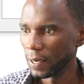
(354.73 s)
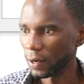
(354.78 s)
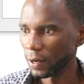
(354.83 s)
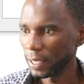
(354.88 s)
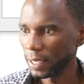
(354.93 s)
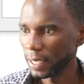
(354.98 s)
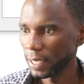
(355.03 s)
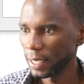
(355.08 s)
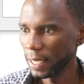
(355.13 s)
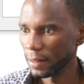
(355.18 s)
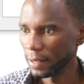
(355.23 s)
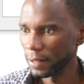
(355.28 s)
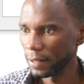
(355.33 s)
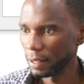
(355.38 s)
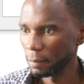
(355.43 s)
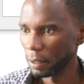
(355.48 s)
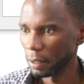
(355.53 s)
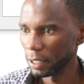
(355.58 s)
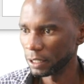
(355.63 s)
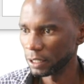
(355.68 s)
Okay, then
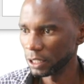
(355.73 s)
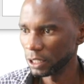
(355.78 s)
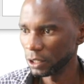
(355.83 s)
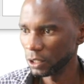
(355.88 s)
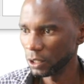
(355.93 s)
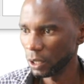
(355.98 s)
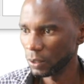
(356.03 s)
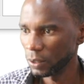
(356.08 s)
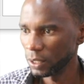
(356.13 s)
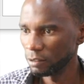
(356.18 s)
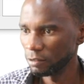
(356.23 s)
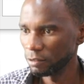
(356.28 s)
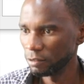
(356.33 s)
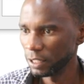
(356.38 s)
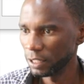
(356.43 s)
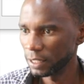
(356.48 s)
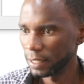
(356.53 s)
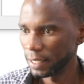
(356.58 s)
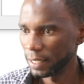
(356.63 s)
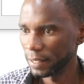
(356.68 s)
the material, I'll leave
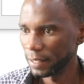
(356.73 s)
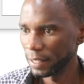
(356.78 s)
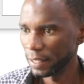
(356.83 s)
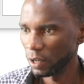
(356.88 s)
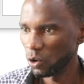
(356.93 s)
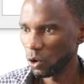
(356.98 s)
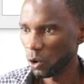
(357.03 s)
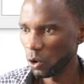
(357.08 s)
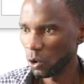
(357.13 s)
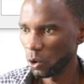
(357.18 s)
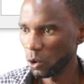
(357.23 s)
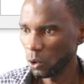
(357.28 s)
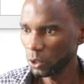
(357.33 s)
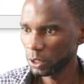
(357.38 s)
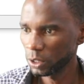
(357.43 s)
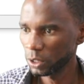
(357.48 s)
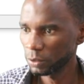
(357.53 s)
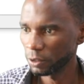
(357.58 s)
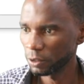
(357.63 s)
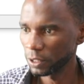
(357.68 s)
it. Then the
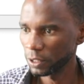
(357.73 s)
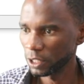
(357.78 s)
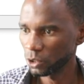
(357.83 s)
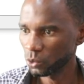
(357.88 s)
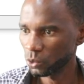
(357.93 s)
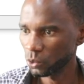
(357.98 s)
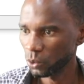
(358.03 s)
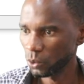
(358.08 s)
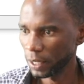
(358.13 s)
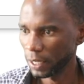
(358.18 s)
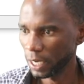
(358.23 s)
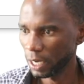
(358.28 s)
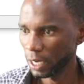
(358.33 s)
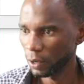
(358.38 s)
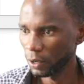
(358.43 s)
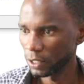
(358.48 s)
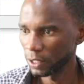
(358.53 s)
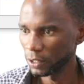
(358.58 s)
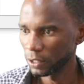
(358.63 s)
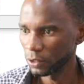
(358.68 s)
hooks for this one, I
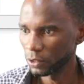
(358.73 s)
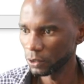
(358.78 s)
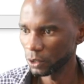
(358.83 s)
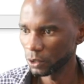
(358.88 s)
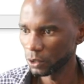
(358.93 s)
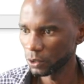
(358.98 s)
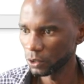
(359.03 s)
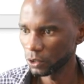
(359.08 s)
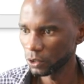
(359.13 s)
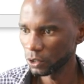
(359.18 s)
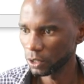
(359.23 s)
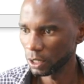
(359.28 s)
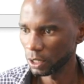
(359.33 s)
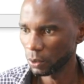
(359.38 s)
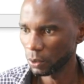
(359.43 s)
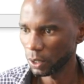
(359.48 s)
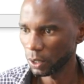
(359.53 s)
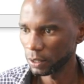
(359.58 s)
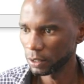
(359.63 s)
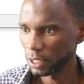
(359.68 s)
want to use
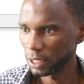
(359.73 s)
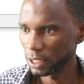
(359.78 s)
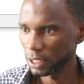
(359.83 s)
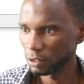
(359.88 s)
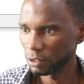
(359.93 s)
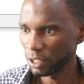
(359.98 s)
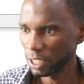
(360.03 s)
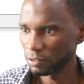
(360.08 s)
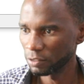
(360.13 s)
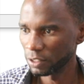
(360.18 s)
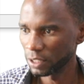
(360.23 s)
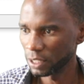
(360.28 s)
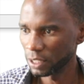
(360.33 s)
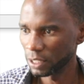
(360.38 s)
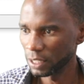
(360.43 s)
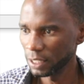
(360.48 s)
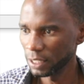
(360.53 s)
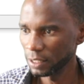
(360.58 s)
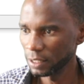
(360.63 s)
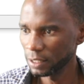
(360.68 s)
the 135
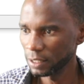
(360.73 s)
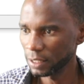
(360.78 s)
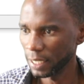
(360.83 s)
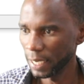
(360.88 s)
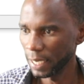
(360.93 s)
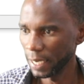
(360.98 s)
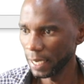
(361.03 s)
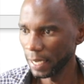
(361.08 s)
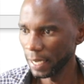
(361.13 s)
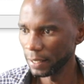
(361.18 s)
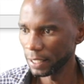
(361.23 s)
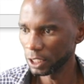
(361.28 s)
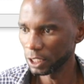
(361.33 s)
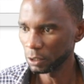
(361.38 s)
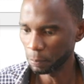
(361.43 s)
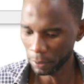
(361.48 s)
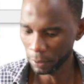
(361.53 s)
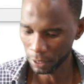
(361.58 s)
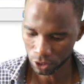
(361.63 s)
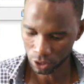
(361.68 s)
degrees, and the
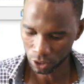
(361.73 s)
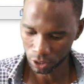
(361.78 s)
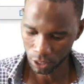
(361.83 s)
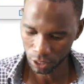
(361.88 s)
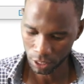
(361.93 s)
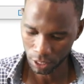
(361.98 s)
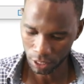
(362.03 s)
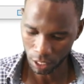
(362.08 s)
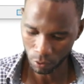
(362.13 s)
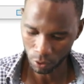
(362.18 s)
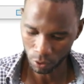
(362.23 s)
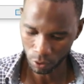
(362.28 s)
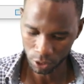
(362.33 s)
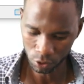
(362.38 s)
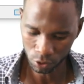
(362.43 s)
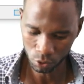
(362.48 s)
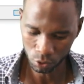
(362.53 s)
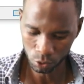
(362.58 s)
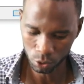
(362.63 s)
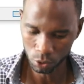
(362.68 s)
spacing, I
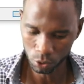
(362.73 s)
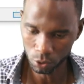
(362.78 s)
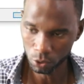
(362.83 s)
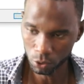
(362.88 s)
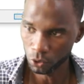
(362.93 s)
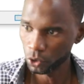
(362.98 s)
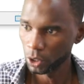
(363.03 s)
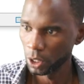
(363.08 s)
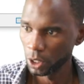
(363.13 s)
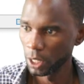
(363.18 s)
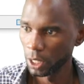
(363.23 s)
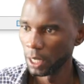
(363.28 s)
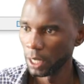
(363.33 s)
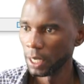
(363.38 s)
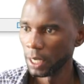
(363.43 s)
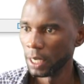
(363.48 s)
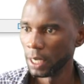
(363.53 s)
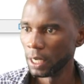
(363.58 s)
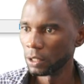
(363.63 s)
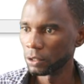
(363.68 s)
want to use
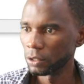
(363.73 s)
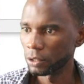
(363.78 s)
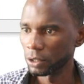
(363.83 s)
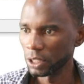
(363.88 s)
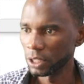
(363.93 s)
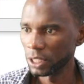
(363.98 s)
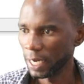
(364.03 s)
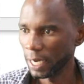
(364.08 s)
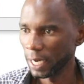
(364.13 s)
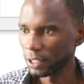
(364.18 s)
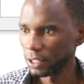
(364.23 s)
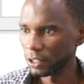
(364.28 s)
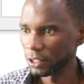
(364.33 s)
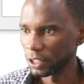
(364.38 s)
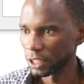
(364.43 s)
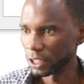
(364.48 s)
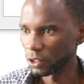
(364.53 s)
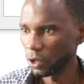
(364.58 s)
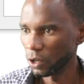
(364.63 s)
300.